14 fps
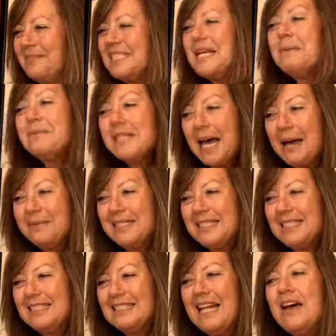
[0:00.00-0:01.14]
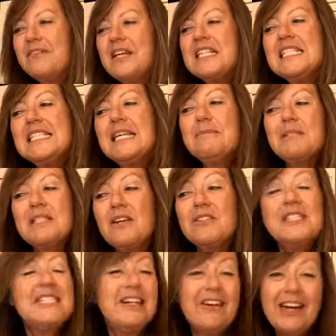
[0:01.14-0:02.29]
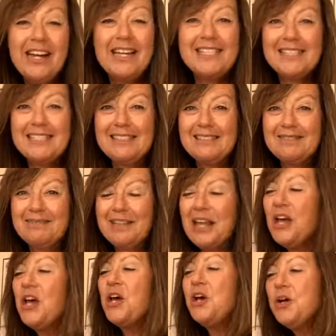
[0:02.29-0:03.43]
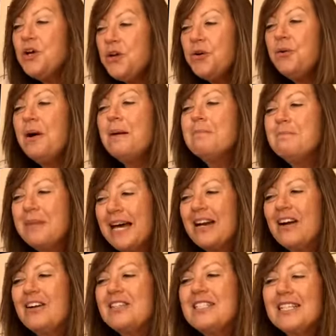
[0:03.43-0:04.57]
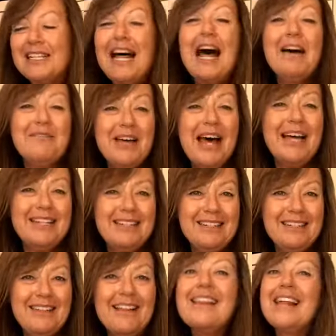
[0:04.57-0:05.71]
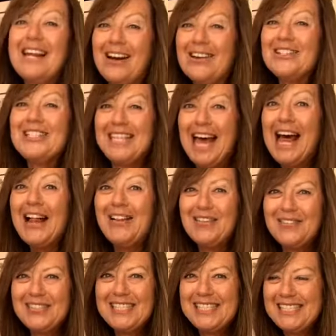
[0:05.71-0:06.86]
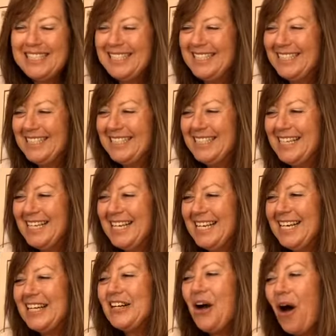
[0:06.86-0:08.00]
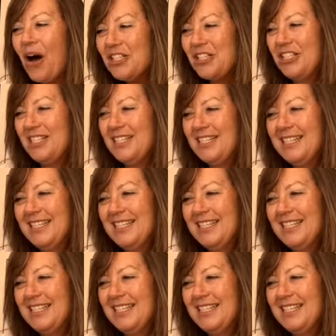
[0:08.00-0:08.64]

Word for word: Sometimes life can seem so serious. Who better to laugh at than ourselves? Caution.